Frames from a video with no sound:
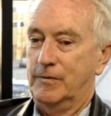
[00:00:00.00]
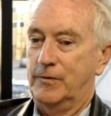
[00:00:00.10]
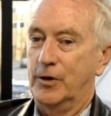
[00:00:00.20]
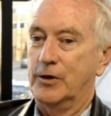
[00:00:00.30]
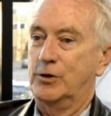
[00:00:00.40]

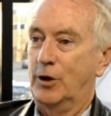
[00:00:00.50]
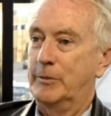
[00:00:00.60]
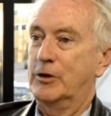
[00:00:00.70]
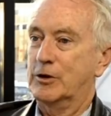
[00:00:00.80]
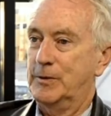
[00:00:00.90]
further
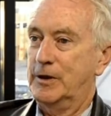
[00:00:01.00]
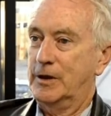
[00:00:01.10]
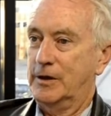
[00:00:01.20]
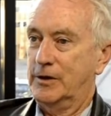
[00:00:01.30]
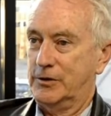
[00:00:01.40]
dominance
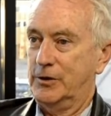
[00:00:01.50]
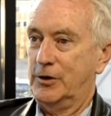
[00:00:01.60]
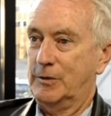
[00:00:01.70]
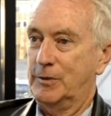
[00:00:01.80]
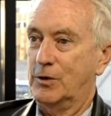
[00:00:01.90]
being
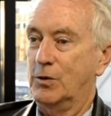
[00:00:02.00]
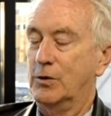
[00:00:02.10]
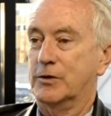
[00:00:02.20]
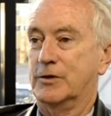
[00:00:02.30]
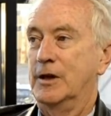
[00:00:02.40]
asserted
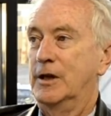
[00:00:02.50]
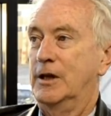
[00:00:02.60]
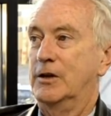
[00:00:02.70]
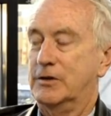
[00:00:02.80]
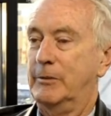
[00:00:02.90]
because
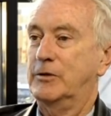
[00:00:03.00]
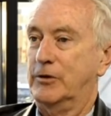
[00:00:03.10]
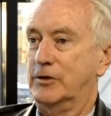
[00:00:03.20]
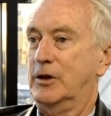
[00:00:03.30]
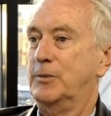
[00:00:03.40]
in some ways you've
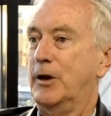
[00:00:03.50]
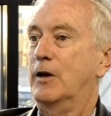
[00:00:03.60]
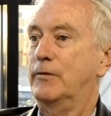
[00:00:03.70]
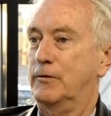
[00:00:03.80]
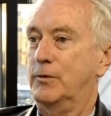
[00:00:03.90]
got such
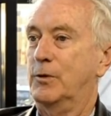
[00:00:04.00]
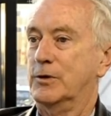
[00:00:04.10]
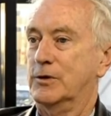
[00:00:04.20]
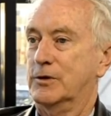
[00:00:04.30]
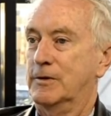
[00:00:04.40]
powerful
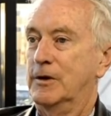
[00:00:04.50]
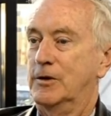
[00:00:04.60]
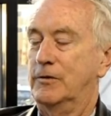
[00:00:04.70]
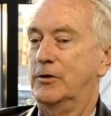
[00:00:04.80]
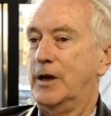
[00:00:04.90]
forces.
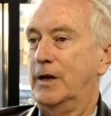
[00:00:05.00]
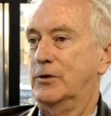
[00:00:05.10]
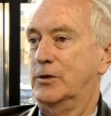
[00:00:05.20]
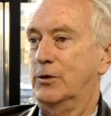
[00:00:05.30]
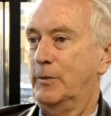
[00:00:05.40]
You've got to have a
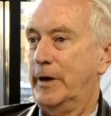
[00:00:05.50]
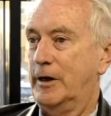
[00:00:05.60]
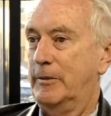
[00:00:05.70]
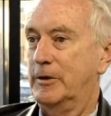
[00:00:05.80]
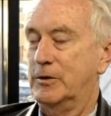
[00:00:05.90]
strong man.
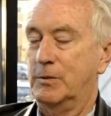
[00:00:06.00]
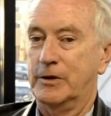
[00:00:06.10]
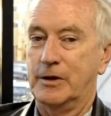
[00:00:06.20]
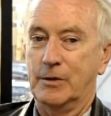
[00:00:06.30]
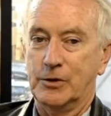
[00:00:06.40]
I mean, this is one
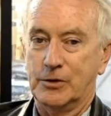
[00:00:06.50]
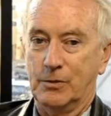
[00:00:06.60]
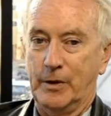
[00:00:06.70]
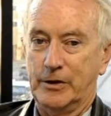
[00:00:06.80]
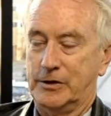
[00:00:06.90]
thing which the
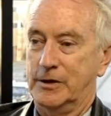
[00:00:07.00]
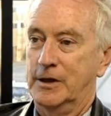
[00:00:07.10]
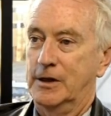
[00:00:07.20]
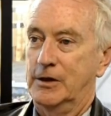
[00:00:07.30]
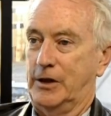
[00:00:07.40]
West
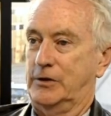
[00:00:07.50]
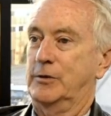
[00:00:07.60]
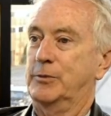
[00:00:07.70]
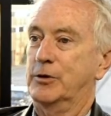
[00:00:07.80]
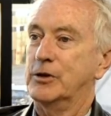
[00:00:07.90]
doesn't
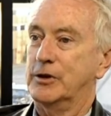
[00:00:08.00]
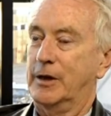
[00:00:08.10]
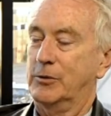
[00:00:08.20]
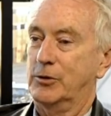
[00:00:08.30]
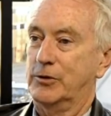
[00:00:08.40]

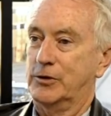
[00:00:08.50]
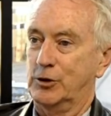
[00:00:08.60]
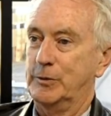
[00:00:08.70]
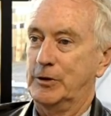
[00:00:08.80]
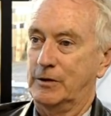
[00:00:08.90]
appreciate with all the
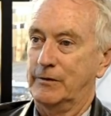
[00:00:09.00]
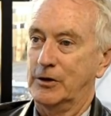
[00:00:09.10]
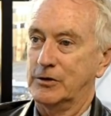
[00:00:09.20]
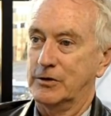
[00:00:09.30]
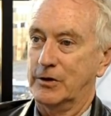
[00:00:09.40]
stupid
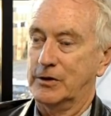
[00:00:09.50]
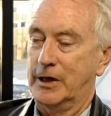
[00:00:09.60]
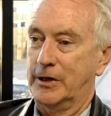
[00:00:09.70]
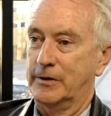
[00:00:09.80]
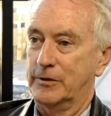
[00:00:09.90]
interventions it's
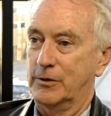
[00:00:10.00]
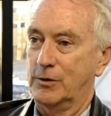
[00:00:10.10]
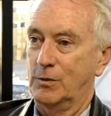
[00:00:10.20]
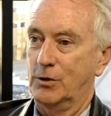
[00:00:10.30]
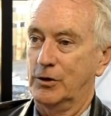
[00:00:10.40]
done in the
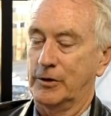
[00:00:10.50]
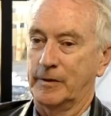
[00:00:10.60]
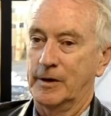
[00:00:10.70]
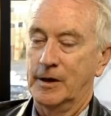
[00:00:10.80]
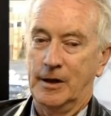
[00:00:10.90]
third world
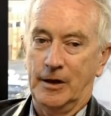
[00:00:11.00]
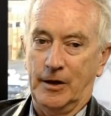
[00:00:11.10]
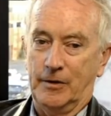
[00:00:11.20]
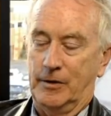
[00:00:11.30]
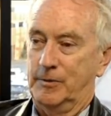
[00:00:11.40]

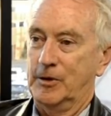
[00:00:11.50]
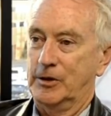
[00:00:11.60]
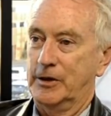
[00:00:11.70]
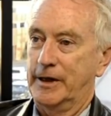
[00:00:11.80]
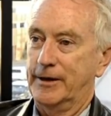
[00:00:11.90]
and
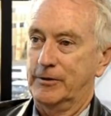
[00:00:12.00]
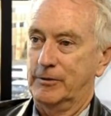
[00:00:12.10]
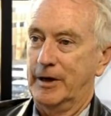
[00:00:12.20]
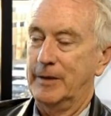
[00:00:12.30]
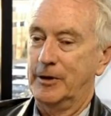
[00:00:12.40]
particularly in the
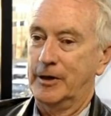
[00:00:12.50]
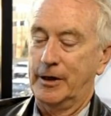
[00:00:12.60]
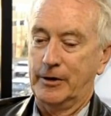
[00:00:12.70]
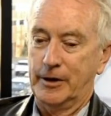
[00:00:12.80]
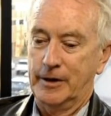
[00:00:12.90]
Arabian
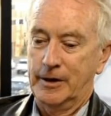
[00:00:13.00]
area,